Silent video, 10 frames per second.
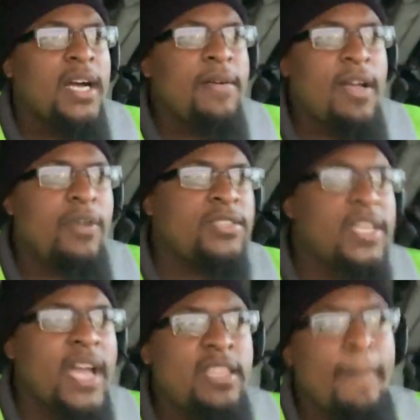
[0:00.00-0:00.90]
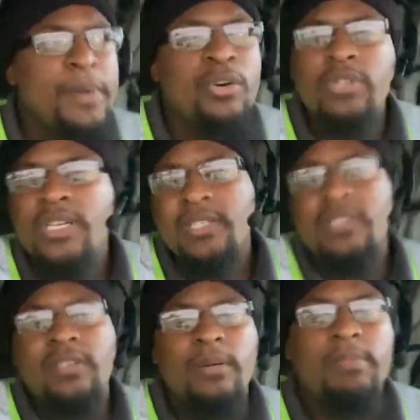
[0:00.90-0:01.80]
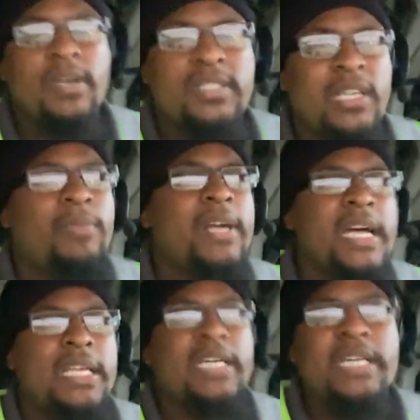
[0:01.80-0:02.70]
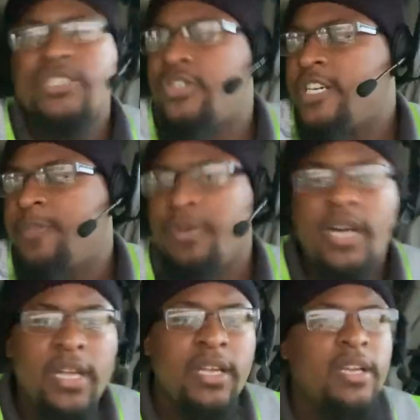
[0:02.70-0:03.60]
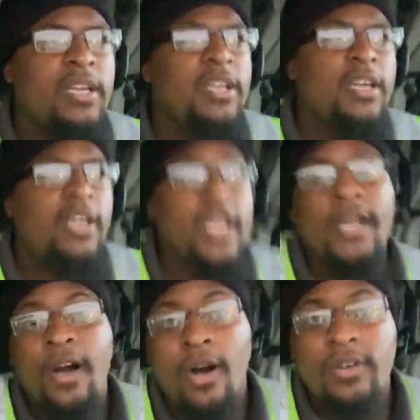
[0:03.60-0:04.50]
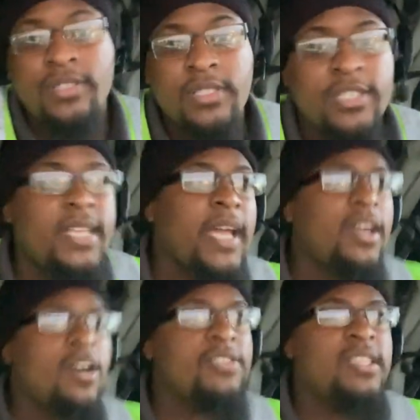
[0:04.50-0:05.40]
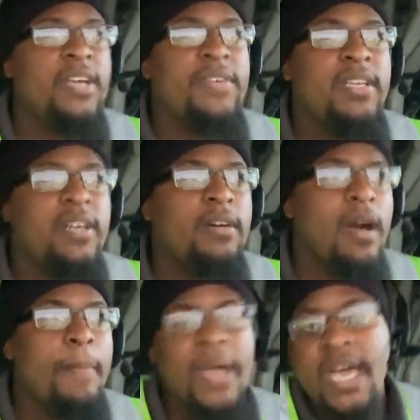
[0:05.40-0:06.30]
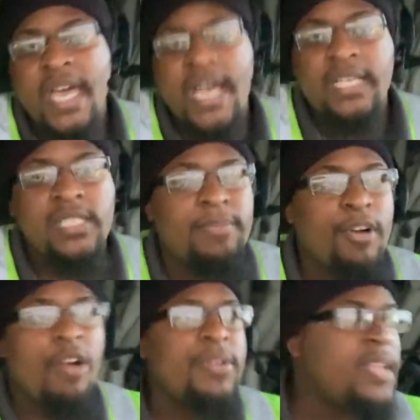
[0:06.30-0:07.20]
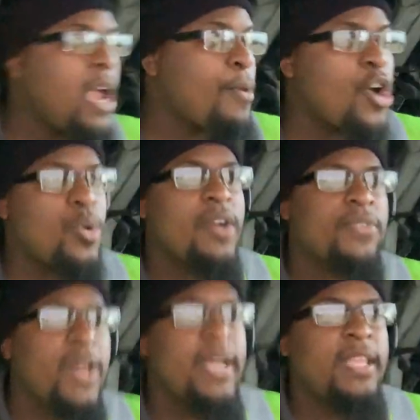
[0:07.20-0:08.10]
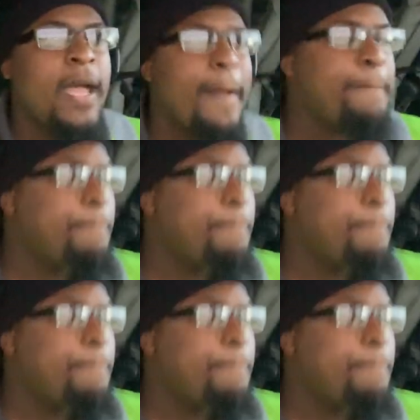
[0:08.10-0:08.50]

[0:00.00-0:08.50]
I don't say in the boonies, but somewhere kind of countryish, but it costs just like it costs to live in a badass suburban neighborhood, ever like that.